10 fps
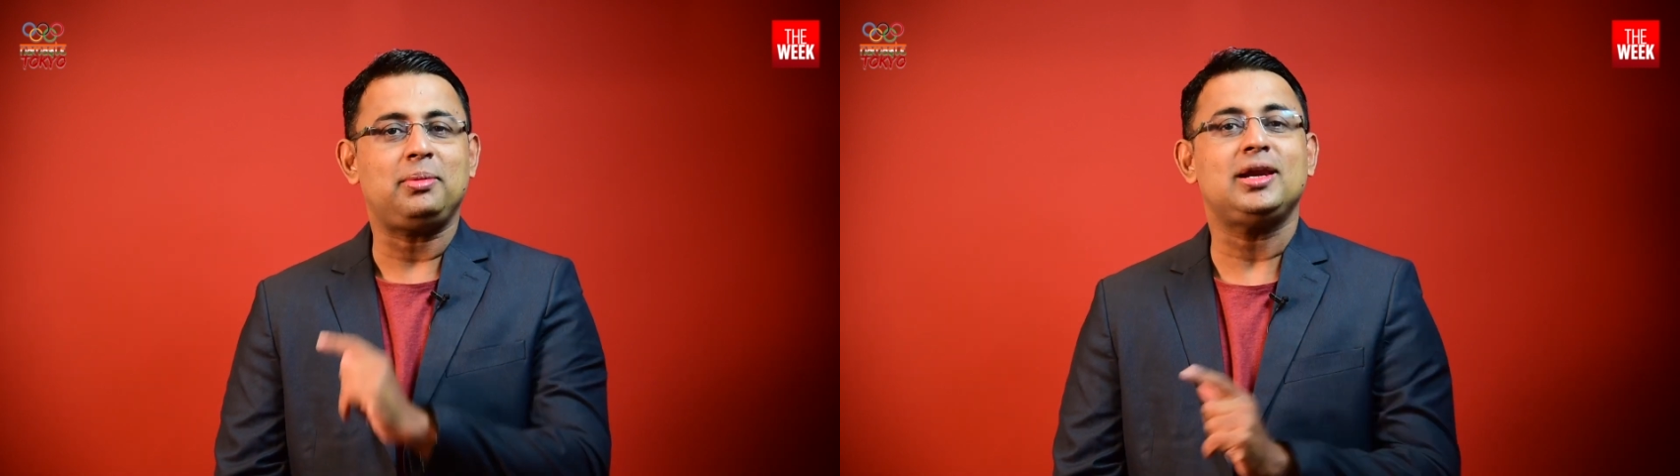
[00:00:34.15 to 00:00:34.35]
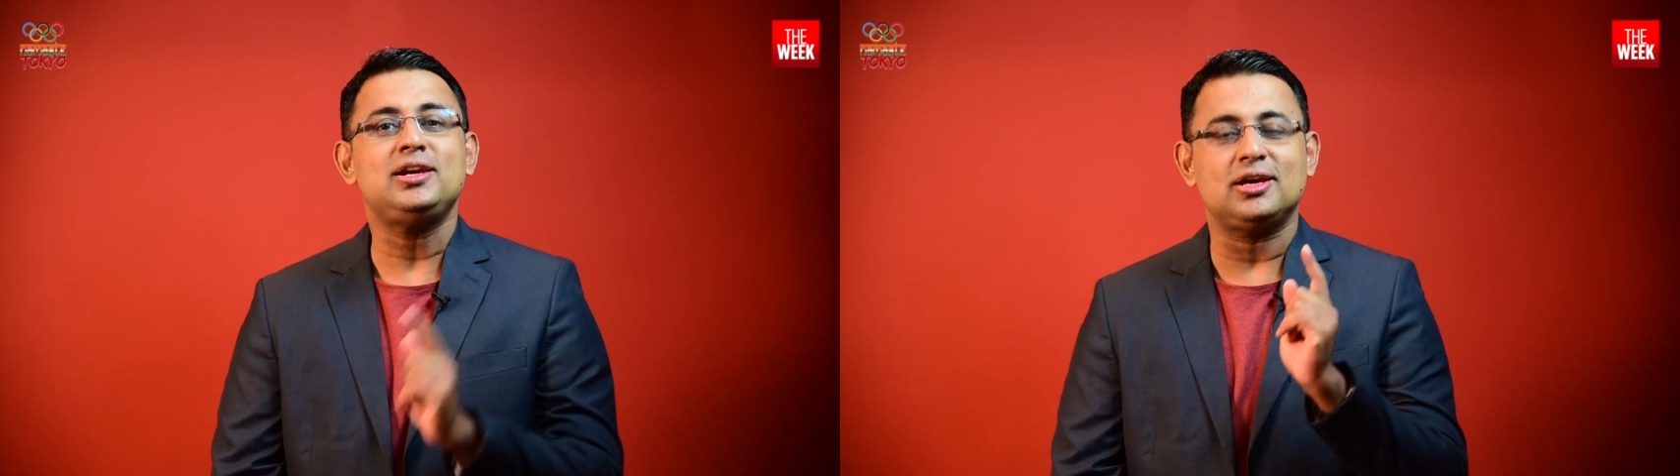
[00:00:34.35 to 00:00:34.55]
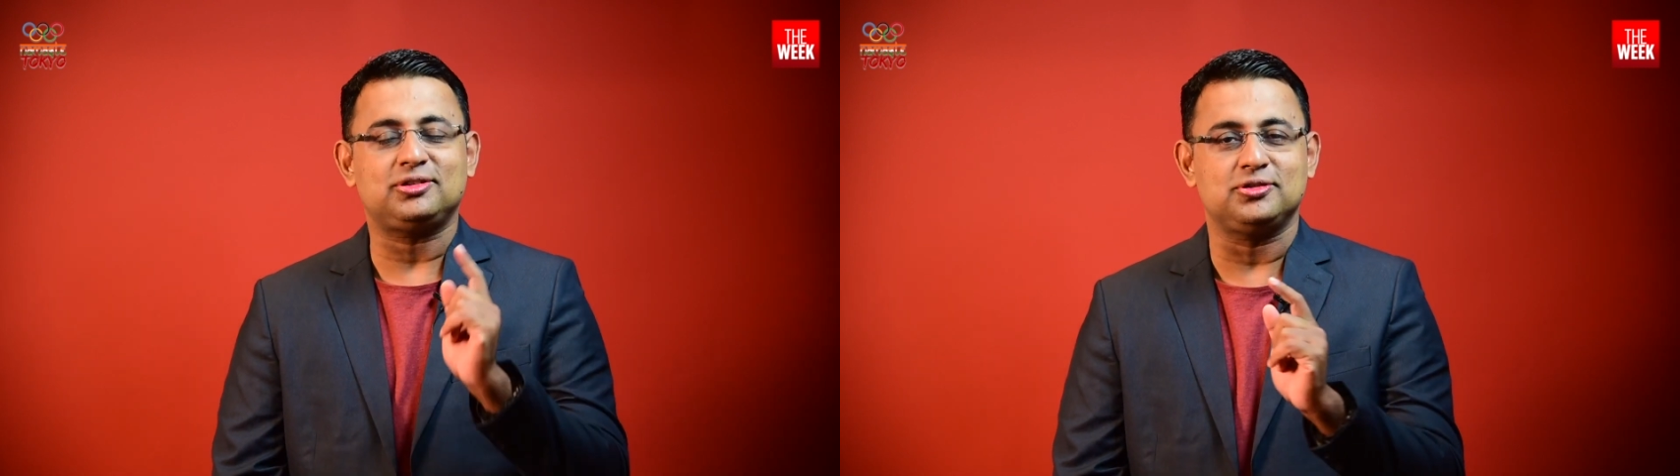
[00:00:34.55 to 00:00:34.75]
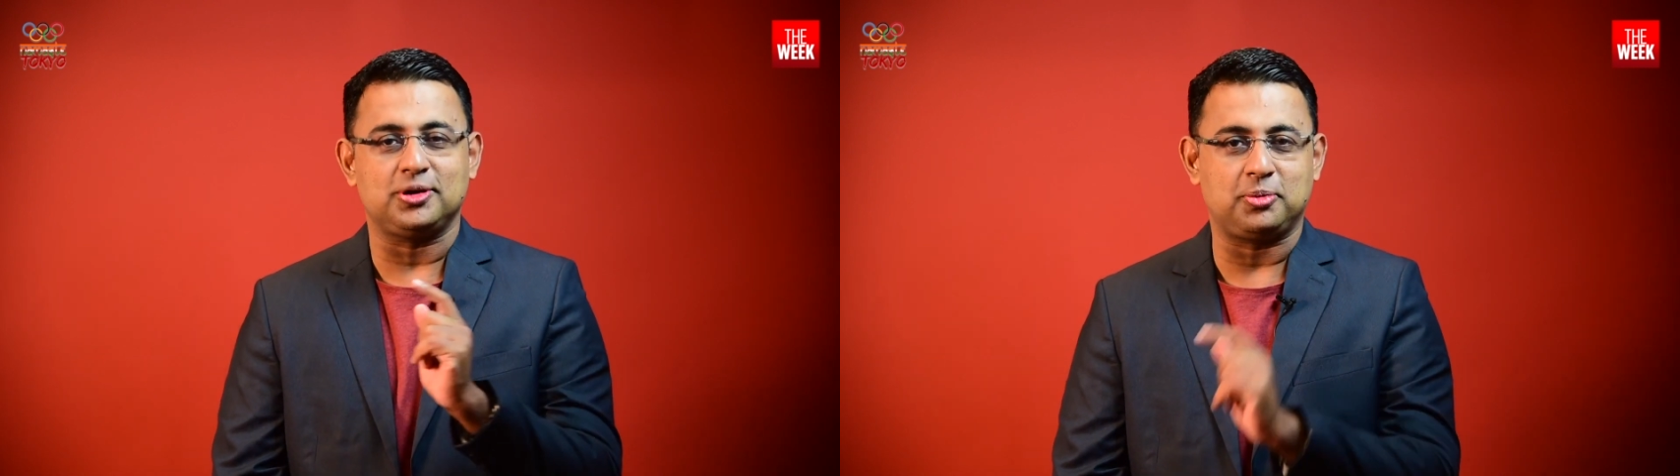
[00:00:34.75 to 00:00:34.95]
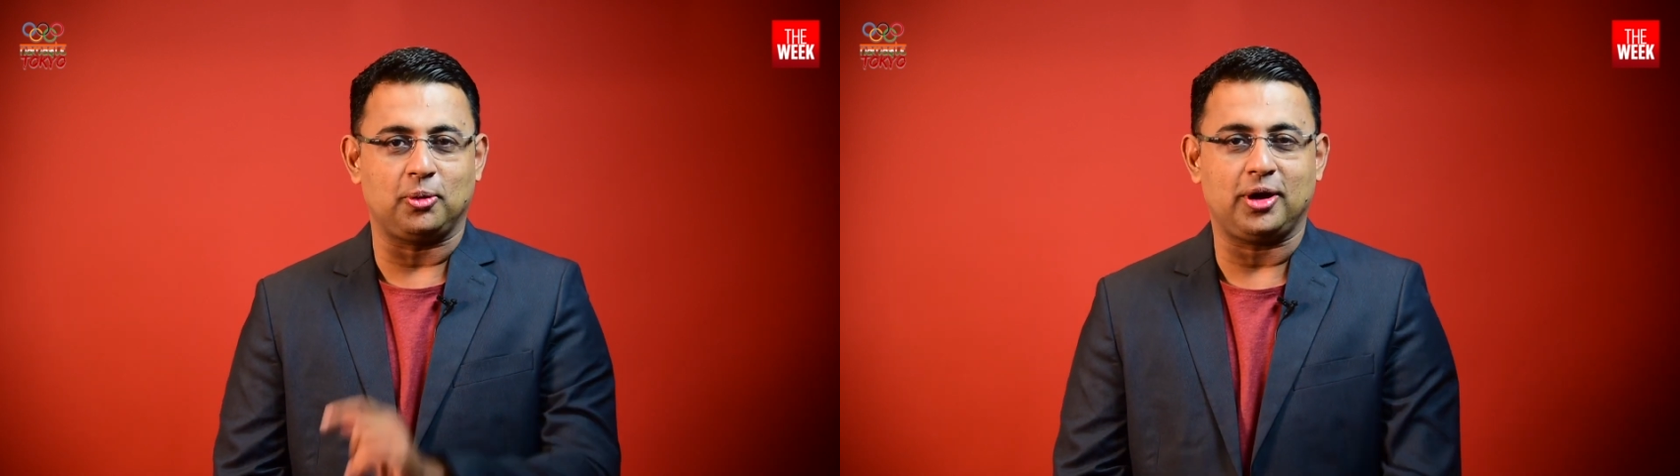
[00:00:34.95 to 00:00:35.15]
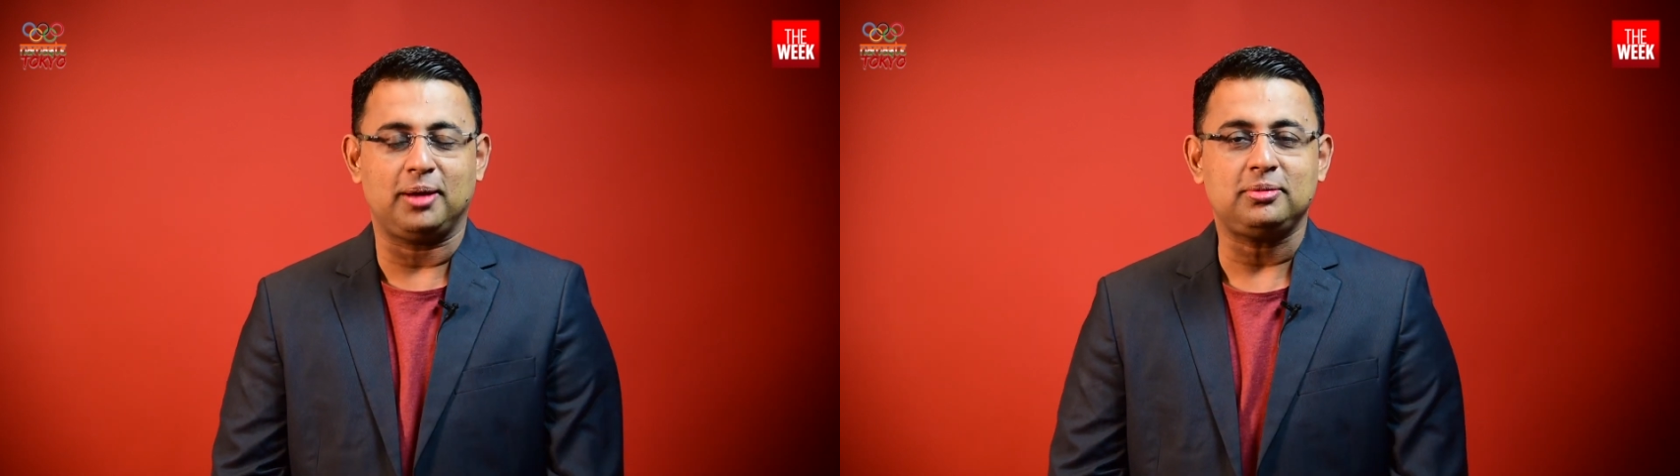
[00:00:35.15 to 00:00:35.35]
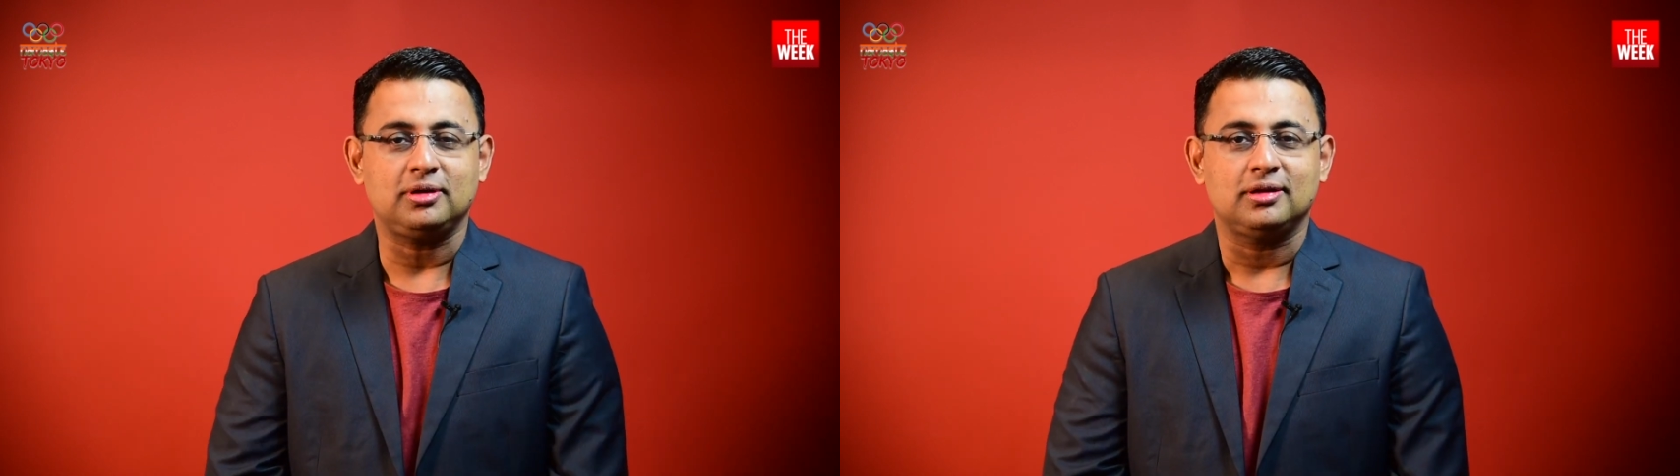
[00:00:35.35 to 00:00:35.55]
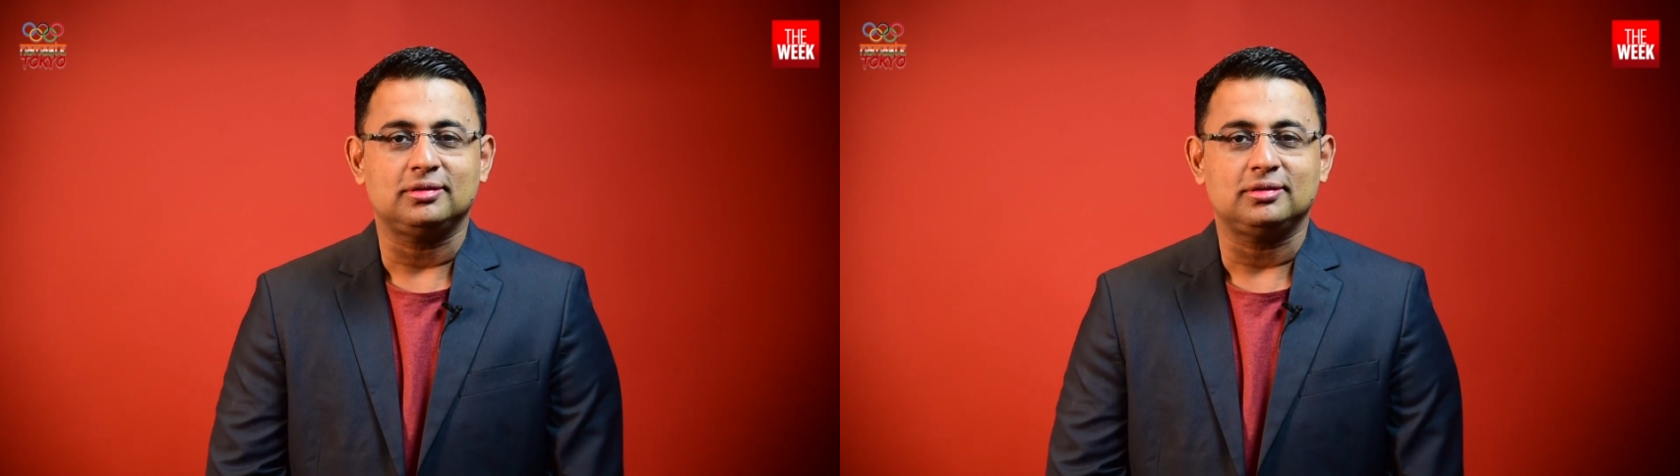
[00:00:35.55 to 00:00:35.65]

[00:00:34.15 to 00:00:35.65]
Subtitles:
an India-centric program,